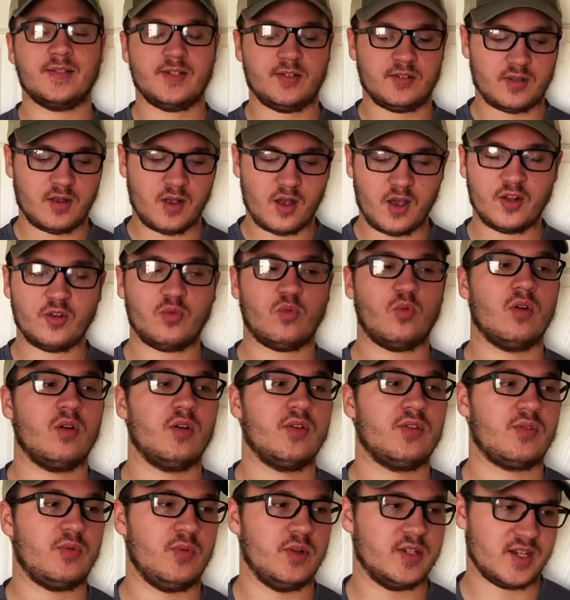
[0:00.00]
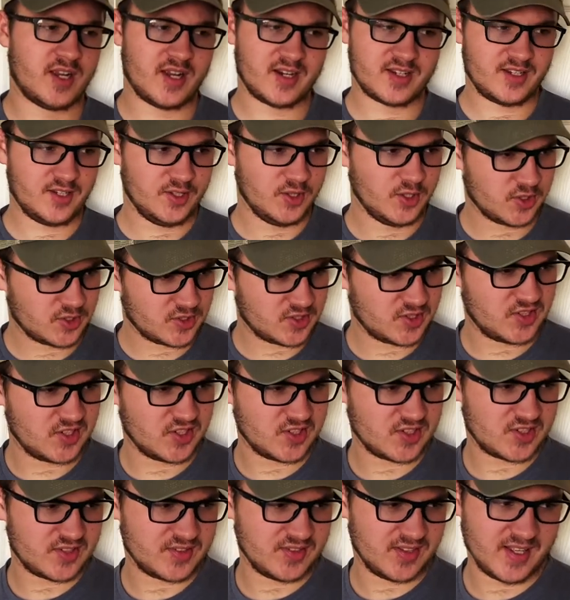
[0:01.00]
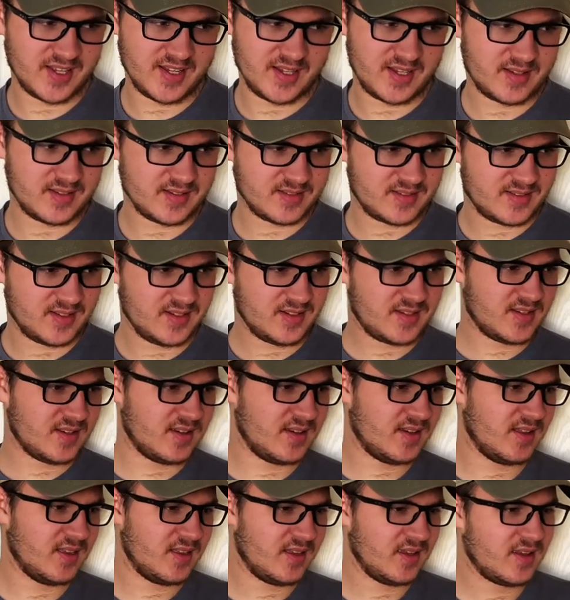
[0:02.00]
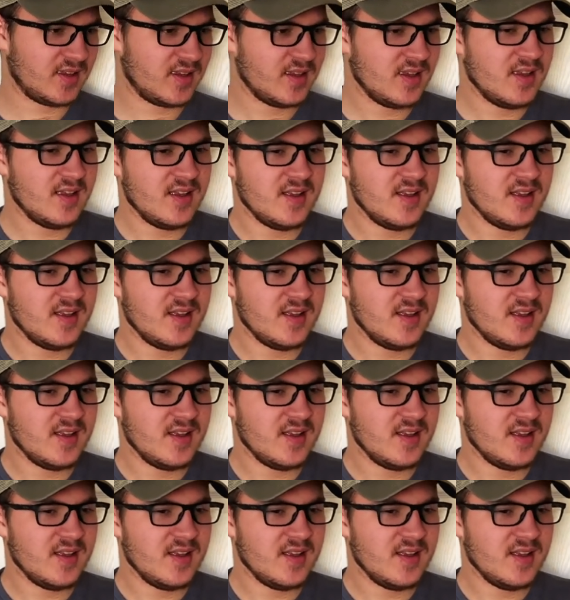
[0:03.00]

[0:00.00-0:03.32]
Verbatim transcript: There's Huntworth, which actually looks just like Sitka, I think.